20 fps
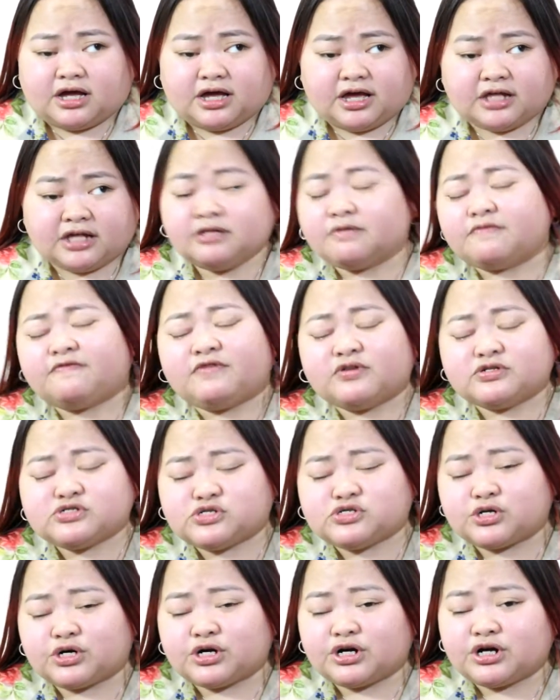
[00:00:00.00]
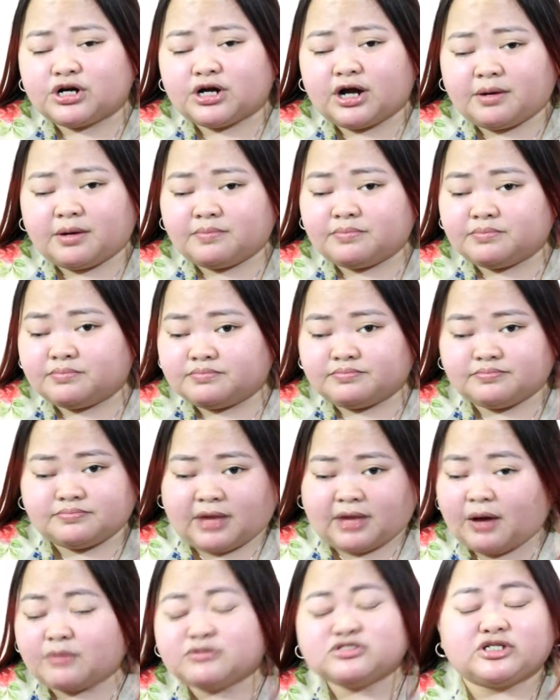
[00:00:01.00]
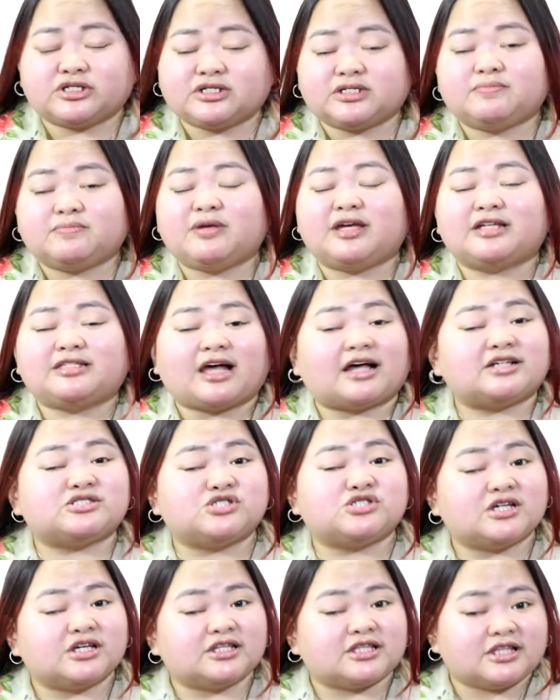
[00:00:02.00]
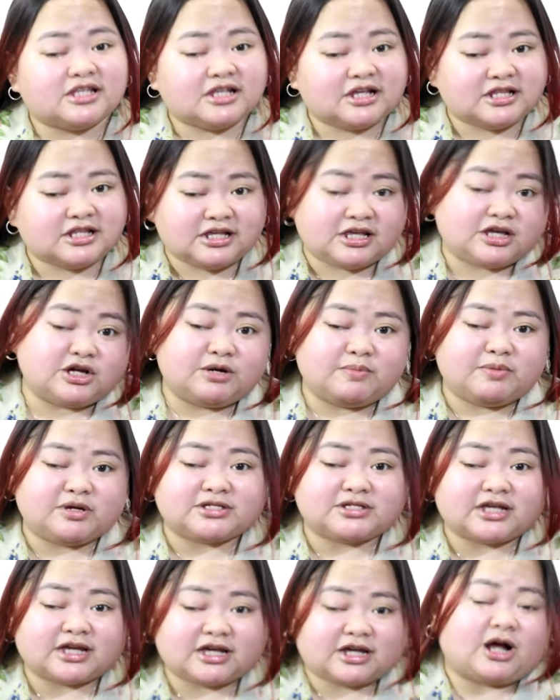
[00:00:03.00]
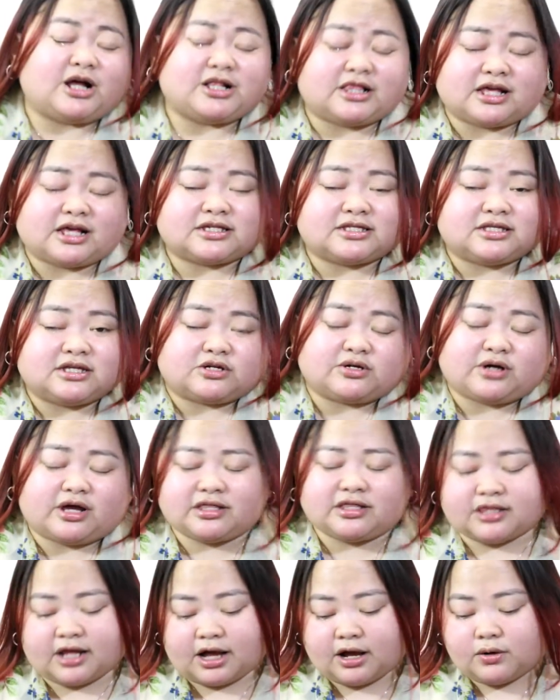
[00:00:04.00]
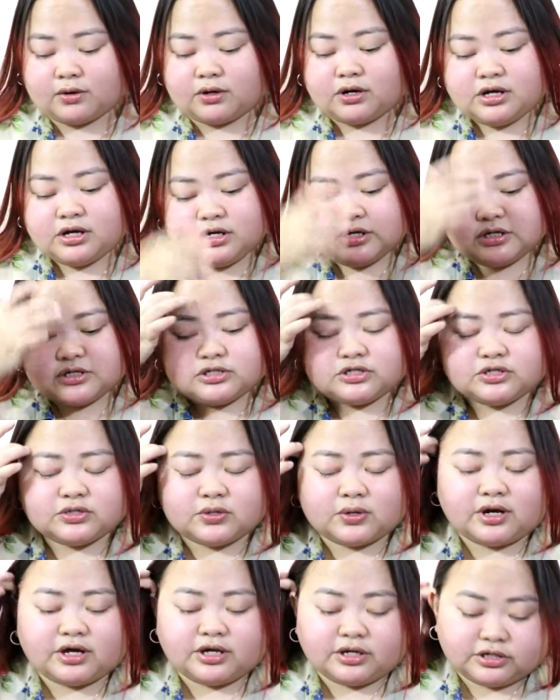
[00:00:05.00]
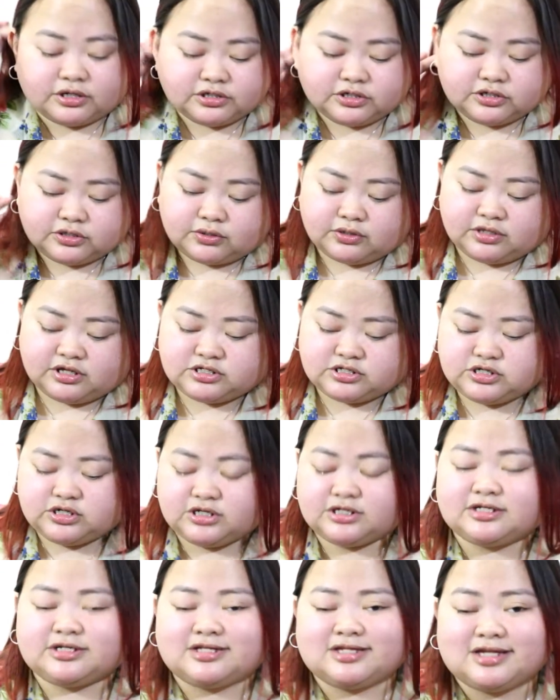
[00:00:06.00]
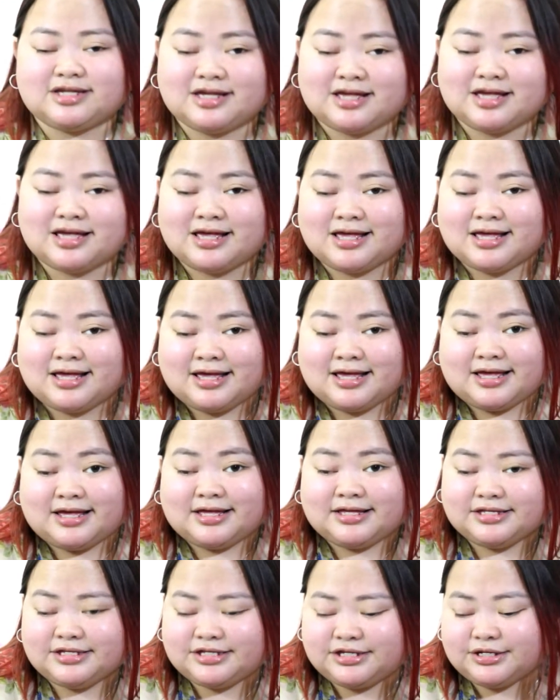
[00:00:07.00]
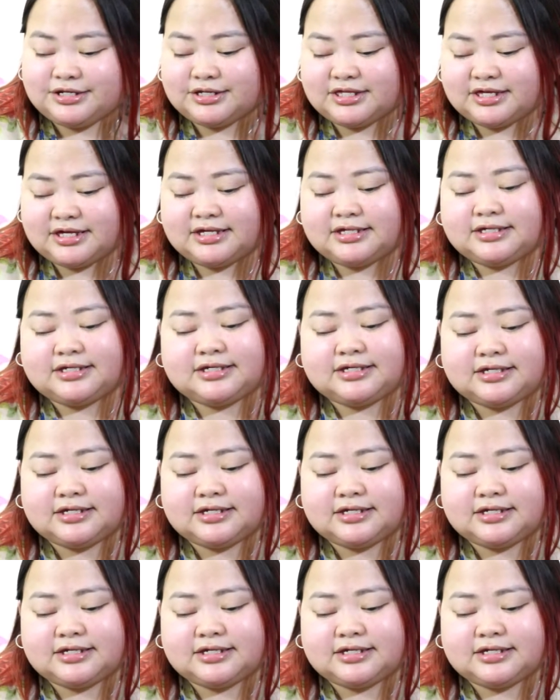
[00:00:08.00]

in the future. I will just be attaching it in here because I cannot test it right now. So, ayun. So, let's just see this.